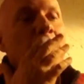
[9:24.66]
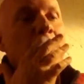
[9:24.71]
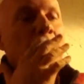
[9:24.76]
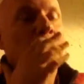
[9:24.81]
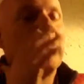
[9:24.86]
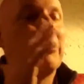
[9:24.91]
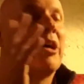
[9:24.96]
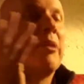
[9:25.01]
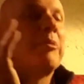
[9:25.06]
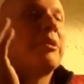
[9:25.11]

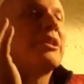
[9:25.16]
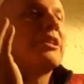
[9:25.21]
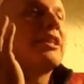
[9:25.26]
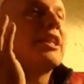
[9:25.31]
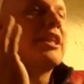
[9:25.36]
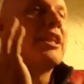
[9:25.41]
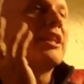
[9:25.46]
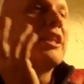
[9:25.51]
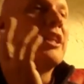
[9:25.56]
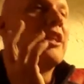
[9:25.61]
Obama
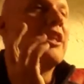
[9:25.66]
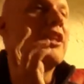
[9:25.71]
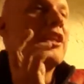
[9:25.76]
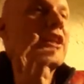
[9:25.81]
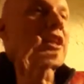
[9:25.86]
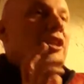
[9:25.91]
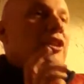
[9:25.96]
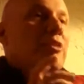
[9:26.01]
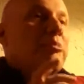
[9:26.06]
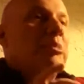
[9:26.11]
said in
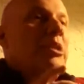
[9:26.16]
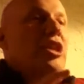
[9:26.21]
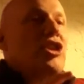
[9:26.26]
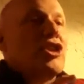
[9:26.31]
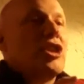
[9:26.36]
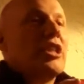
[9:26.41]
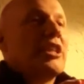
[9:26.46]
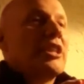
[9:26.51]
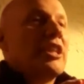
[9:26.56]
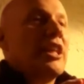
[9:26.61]
the speech,
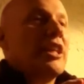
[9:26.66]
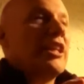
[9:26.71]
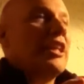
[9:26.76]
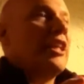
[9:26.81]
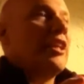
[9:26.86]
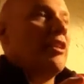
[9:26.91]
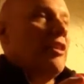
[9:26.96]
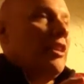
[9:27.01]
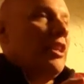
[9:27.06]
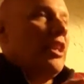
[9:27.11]
he said
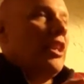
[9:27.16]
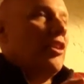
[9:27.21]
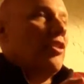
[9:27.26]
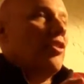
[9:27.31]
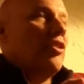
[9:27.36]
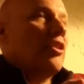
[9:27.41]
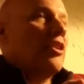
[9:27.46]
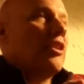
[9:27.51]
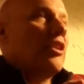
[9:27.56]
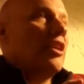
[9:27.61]
he he
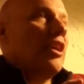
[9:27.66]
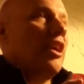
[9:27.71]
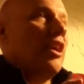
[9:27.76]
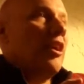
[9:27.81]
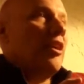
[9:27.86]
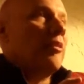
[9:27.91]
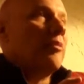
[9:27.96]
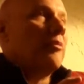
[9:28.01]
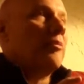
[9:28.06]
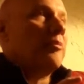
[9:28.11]
could
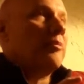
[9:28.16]
uh,